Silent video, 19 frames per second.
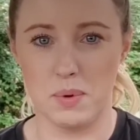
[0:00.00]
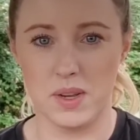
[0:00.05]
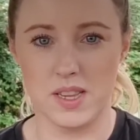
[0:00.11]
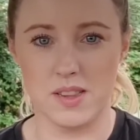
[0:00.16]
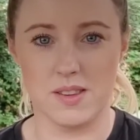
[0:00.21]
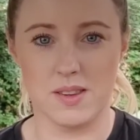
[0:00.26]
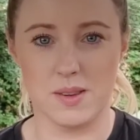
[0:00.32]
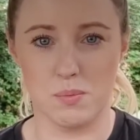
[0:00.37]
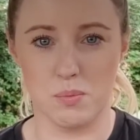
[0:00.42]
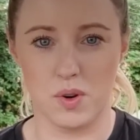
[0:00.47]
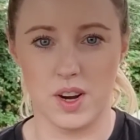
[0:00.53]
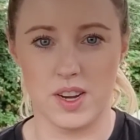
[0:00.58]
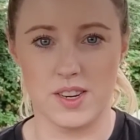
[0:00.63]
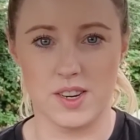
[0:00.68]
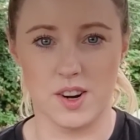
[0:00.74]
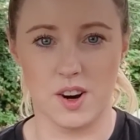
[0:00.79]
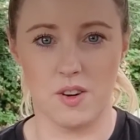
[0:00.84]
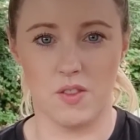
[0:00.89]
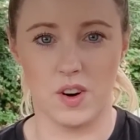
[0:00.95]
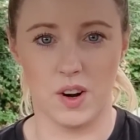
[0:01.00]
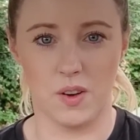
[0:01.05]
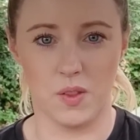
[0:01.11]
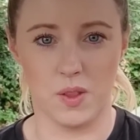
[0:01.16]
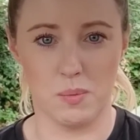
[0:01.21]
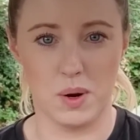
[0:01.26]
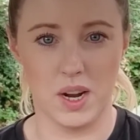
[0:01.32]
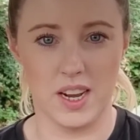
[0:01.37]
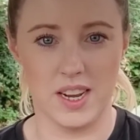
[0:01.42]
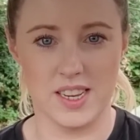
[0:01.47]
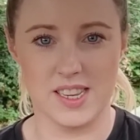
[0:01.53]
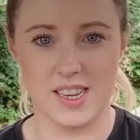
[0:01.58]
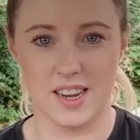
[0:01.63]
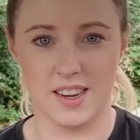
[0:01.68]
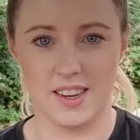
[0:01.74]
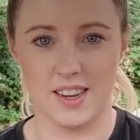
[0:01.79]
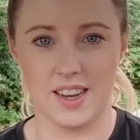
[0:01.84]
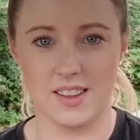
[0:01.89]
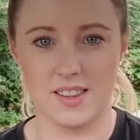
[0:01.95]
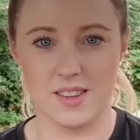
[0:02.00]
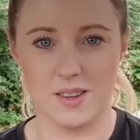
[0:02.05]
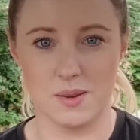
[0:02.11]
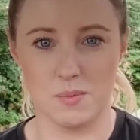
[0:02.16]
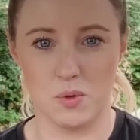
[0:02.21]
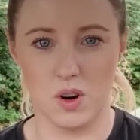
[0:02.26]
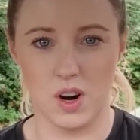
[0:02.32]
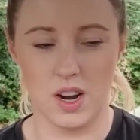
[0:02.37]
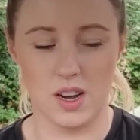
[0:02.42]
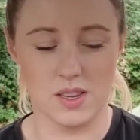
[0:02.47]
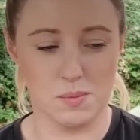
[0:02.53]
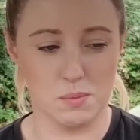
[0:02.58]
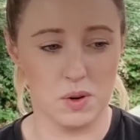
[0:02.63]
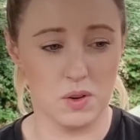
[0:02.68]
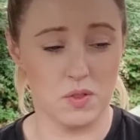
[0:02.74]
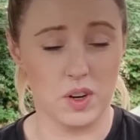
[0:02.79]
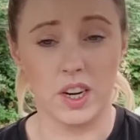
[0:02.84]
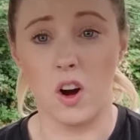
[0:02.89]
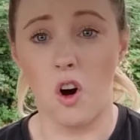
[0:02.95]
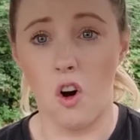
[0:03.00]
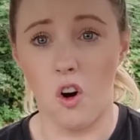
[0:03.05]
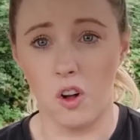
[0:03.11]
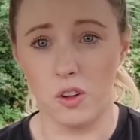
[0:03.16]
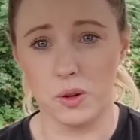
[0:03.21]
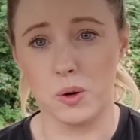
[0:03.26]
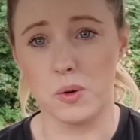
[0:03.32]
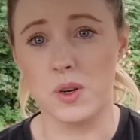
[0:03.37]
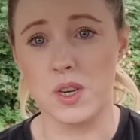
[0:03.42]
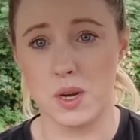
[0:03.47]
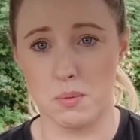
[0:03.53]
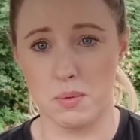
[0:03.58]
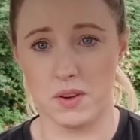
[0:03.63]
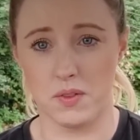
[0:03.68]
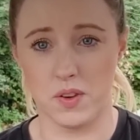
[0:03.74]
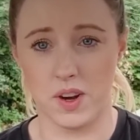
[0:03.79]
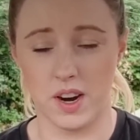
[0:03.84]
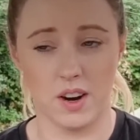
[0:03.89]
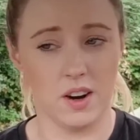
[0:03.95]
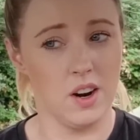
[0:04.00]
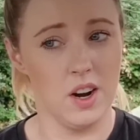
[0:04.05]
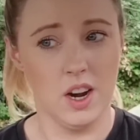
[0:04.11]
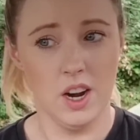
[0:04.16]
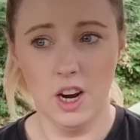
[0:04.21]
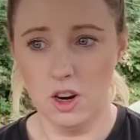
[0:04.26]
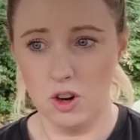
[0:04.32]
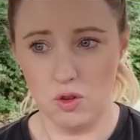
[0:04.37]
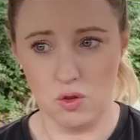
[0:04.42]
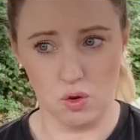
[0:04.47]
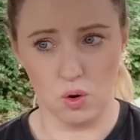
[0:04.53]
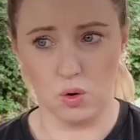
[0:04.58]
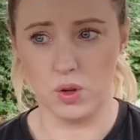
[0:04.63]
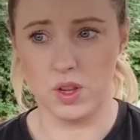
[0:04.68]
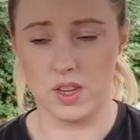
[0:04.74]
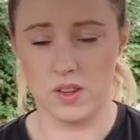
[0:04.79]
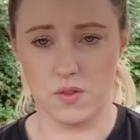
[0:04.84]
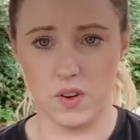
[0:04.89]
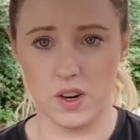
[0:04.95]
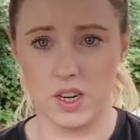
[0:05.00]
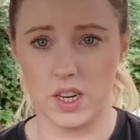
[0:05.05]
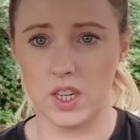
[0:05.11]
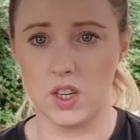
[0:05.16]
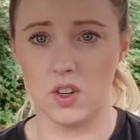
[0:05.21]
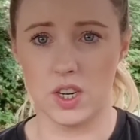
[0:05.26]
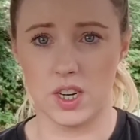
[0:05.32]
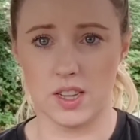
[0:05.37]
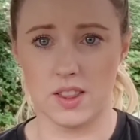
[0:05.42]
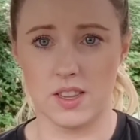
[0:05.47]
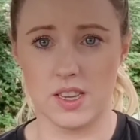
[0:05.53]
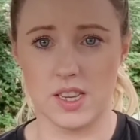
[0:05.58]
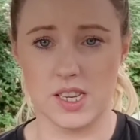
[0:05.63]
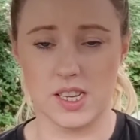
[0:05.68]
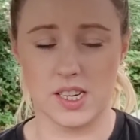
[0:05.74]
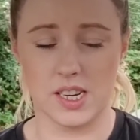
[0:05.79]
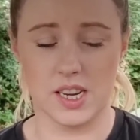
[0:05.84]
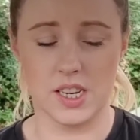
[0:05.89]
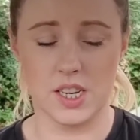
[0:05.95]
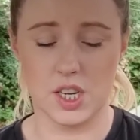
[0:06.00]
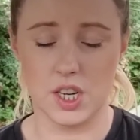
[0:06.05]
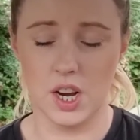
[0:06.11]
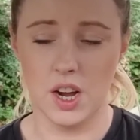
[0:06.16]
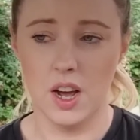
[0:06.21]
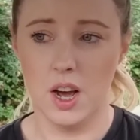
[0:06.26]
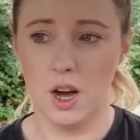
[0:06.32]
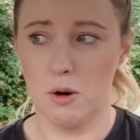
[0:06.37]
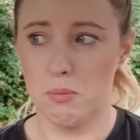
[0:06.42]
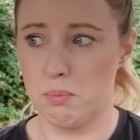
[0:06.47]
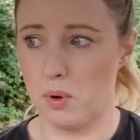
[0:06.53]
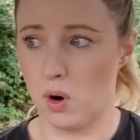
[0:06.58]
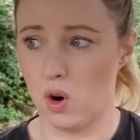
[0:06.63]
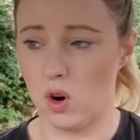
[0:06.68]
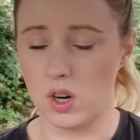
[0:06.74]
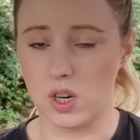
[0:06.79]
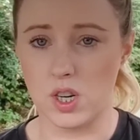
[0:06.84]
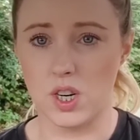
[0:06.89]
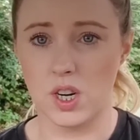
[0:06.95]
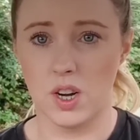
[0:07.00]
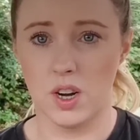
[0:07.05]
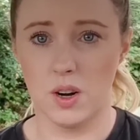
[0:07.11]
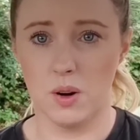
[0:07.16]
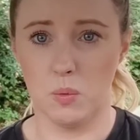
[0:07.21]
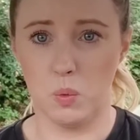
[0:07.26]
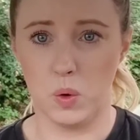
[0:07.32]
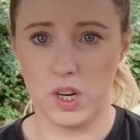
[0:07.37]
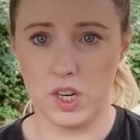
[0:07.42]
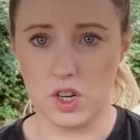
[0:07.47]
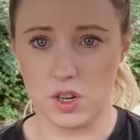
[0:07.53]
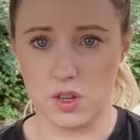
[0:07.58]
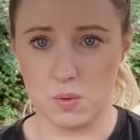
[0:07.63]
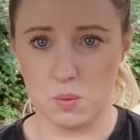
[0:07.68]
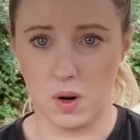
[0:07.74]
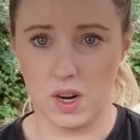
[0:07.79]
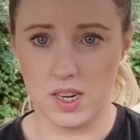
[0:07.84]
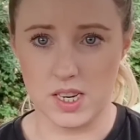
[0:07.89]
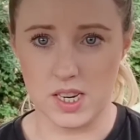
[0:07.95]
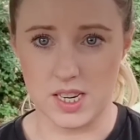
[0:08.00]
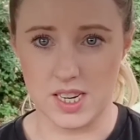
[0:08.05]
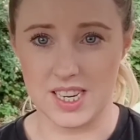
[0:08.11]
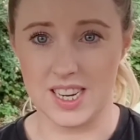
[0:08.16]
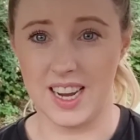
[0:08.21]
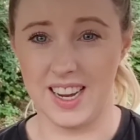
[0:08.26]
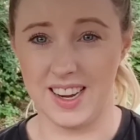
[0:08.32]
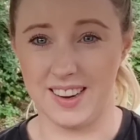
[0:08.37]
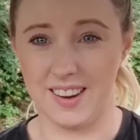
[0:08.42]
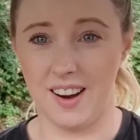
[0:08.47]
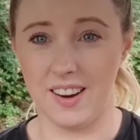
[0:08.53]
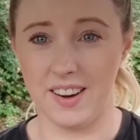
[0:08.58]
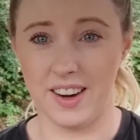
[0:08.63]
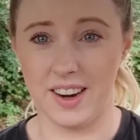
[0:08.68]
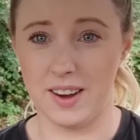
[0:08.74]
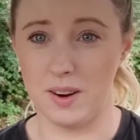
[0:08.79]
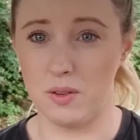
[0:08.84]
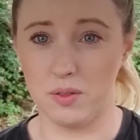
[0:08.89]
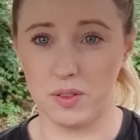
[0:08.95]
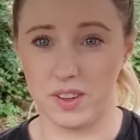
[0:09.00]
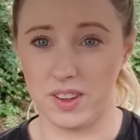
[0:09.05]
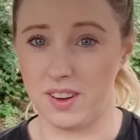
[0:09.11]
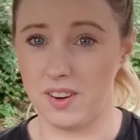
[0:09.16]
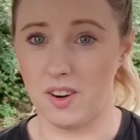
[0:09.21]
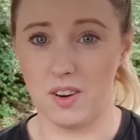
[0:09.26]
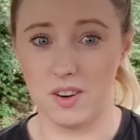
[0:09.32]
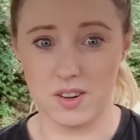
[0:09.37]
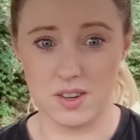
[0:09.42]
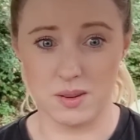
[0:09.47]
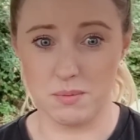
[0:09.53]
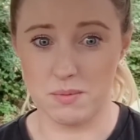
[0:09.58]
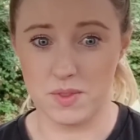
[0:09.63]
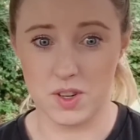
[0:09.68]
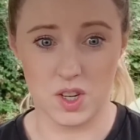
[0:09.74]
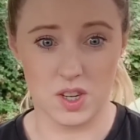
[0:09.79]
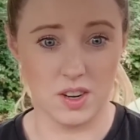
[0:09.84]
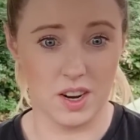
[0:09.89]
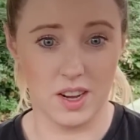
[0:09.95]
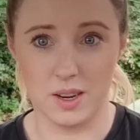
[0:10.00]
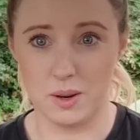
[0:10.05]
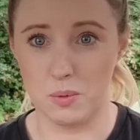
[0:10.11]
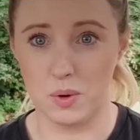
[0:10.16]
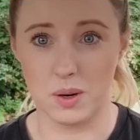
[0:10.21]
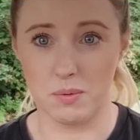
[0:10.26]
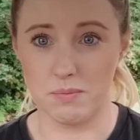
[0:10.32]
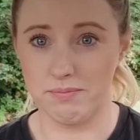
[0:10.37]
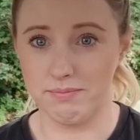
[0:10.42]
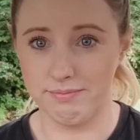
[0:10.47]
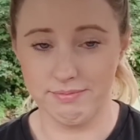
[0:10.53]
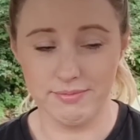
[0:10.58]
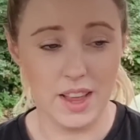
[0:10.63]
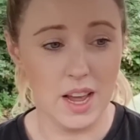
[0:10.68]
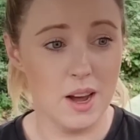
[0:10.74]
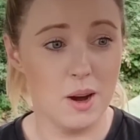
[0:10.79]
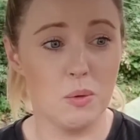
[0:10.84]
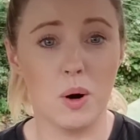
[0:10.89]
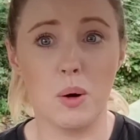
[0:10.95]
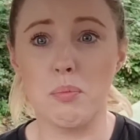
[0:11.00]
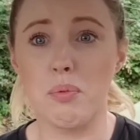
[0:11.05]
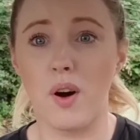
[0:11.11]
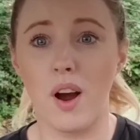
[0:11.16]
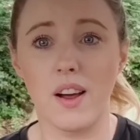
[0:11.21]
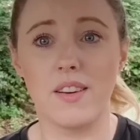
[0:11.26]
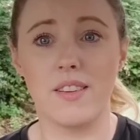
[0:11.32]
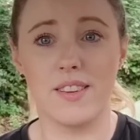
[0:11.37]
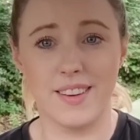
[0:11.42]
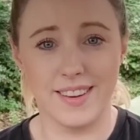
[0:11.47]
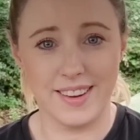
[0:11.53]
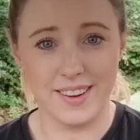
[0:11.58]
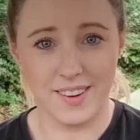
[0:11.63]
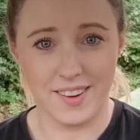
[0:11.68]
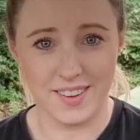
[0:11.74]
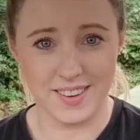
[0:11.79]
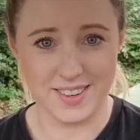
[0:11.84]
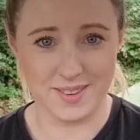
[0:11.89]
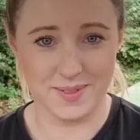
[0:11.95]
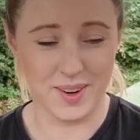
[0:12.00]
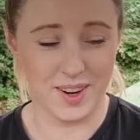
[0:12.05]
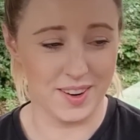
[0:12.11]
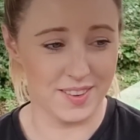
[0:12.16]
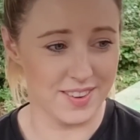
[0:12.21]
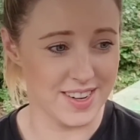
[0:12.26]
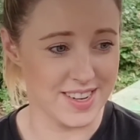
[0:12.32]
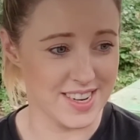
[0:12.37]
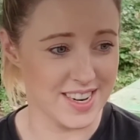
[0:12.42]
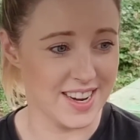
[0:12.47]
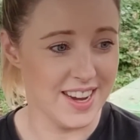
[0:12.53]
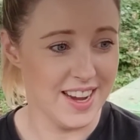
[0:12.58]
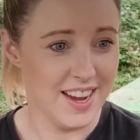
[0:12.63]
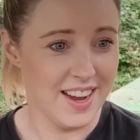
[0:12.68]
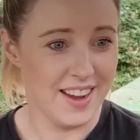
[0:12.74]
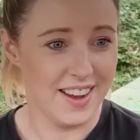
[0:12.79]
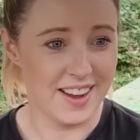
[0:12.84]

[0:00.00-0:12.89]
a bit spread around the place and get some grass moving. Although, to be fair, growth is very good at this stage. But we just wanted to kick on now for the autumn. Sure, like we're practically autumn already.